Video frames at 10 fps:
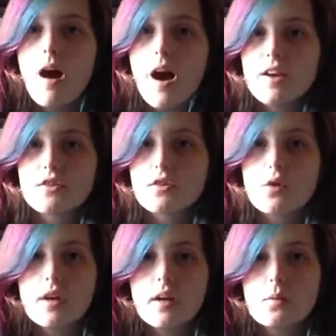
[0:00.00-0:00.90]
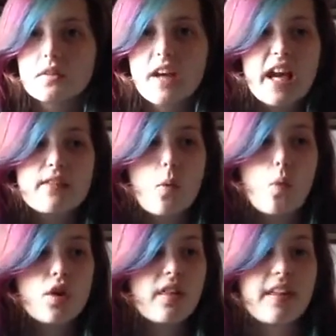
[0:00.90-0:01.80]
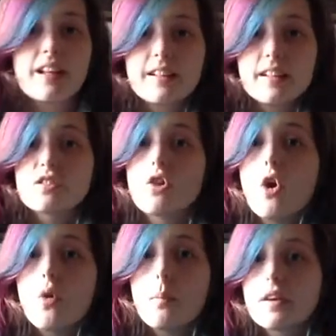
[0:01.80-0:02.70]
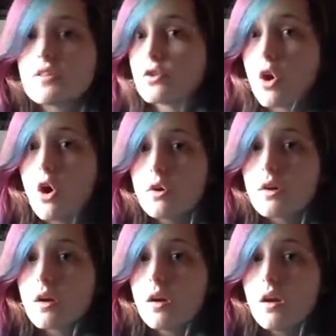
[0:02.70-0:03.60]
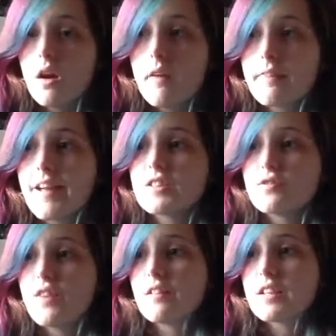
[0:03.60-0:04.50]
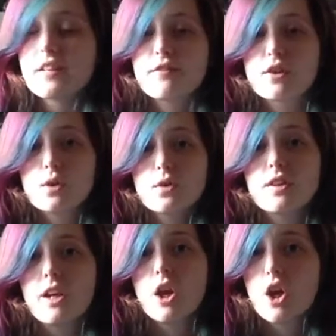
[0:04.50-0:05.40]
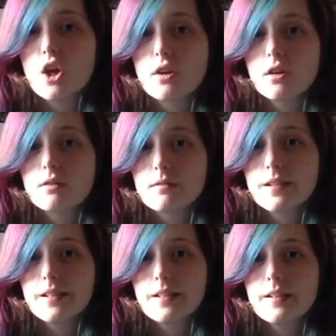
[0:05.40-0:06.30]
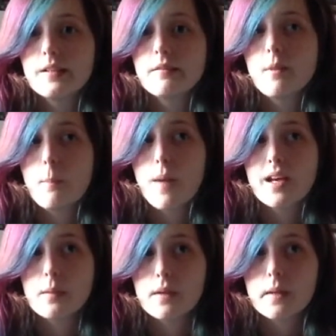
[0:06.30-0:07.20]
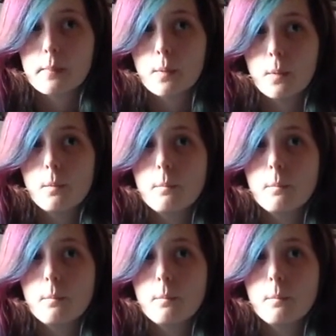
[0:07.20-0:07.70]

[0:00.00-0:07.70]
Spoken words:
I just thought it was kind of a one thing cleans all, but it's not. That's very difficult to learn for many people.